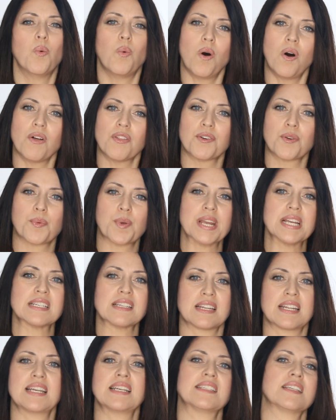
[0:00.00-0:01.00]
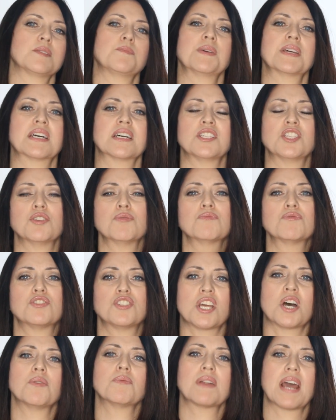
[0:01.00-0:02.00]
Well, the reason is because you
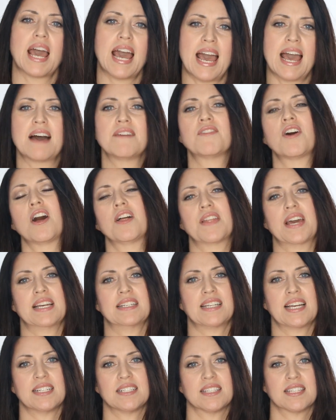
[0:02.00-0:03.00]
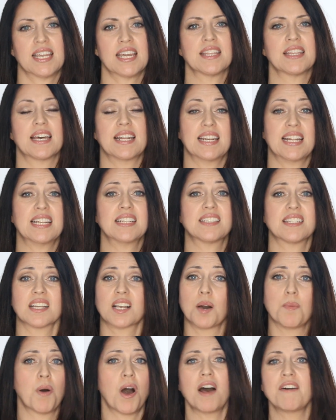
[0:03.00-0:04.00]
don't have all that dead skin that needs to
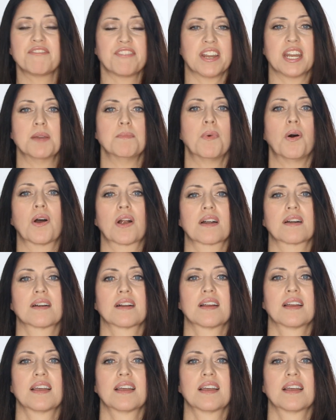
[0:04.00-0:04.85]
come off anymore.